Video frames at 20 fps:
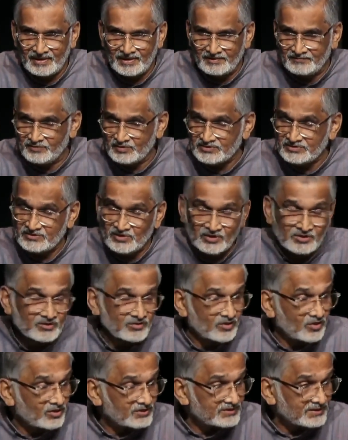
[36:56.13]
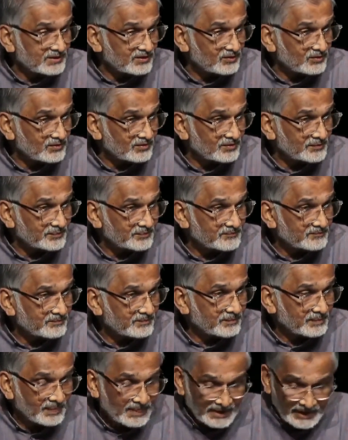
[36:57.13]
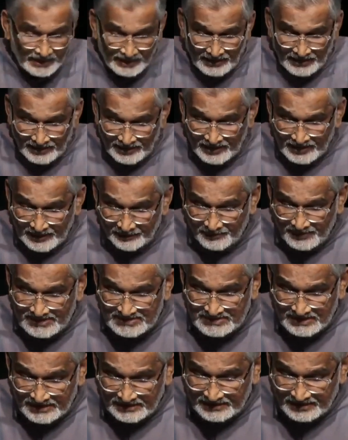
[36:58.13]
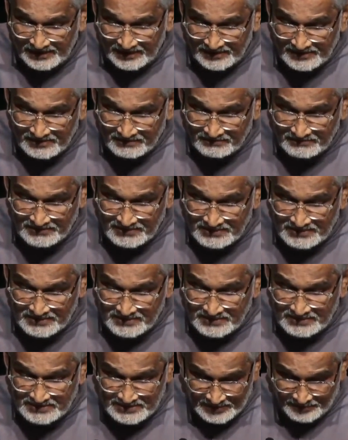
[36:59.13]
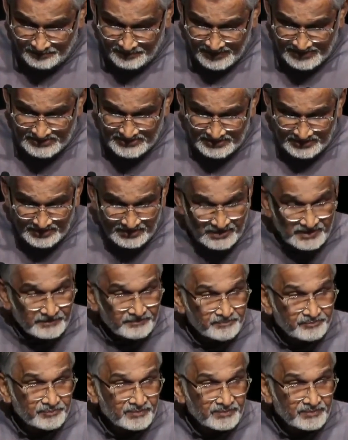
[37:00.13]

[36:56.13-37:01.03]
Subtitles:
It was not cloth alone. It represented simplicity,